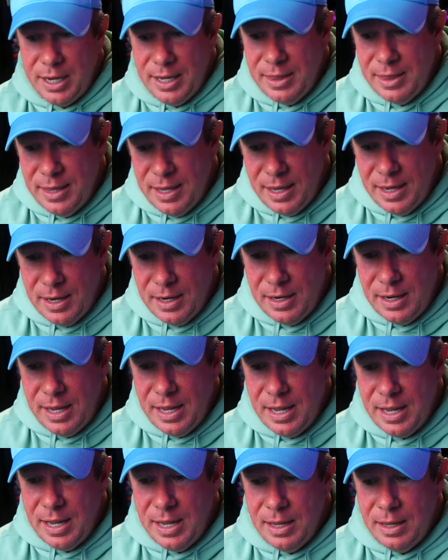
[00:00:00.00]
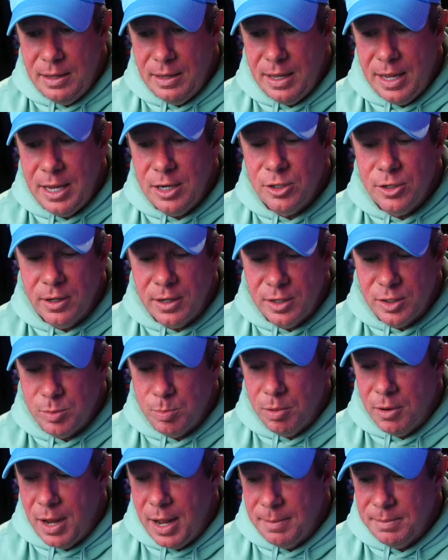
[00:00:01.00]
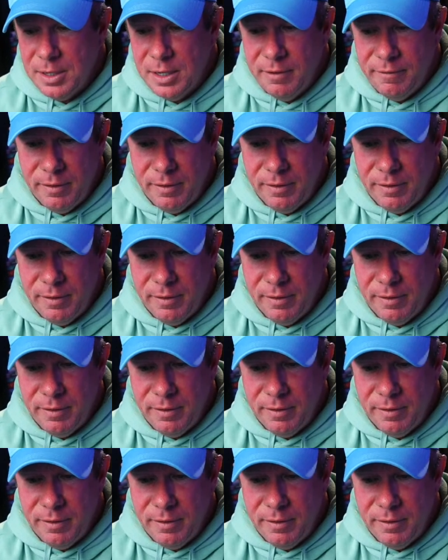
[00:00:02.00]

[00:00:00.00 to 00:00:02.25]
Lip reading: and then he took his prompt,